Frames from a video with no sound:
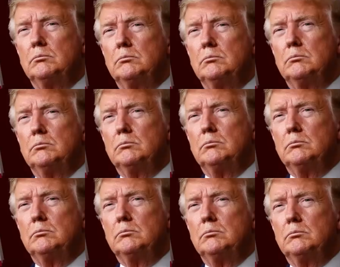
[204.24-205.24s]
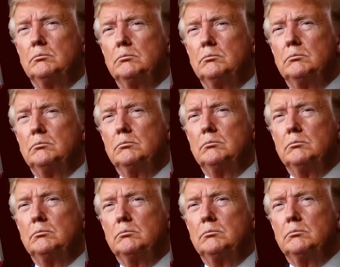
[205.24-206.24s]

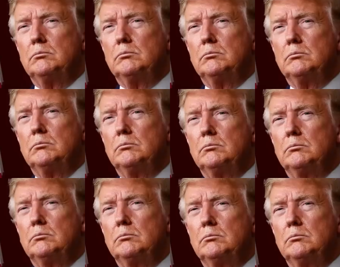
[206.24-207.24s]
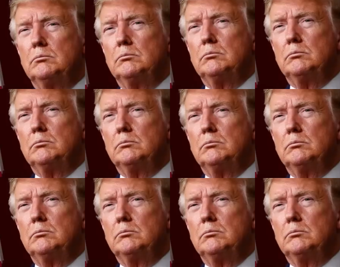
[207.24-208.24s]

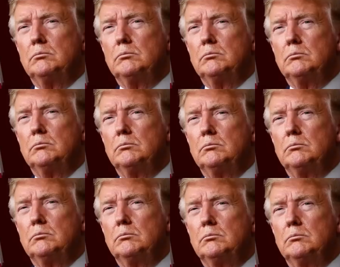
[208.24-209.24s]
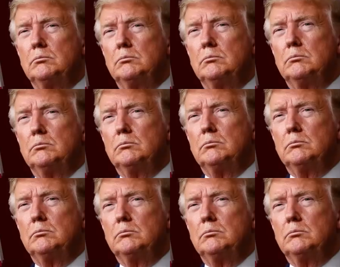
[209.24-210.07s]
This person isn't speaking.